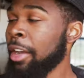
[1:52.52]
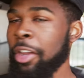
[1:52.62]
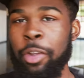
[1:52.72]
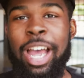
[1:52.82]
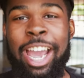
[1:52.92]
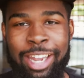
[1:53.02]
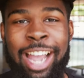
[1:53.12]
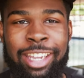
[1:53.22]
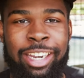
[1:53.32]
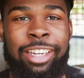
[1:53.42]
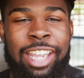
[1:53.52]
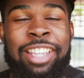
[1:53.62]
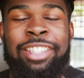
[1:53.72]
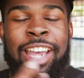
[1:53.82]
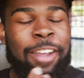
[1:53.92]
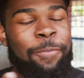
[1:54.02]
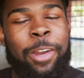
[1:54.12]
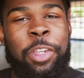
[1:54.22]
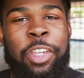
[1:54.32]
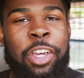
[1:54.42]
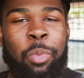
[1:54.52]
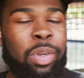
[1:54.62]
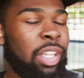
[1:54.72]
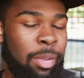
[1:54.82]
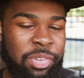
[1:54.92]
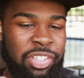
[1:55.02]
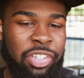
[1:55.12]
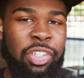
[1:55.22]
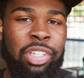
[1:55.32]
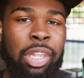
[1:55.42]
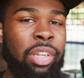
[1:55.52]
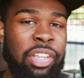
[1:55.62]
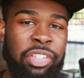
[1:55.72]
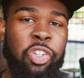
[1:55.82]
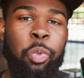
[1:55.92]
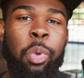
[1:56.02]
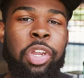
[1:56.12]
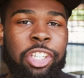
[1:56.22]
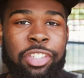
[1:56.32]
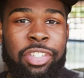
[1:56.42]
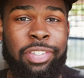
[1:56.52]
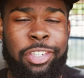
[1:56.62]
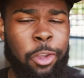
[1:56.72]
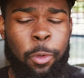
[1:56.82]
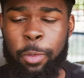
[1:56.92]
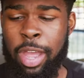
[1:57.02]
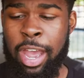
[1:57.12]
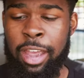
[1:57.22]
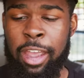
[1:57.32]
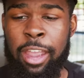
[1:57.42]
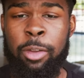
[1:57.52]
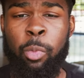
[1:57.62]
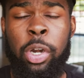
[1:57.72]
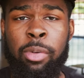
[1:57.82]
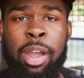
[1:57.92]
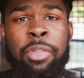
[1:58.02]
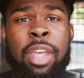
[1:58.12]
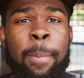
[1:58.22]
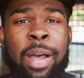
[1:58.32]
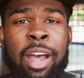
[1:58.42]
I know, I get it. It's not very good when it comes to low light situations. So I work around that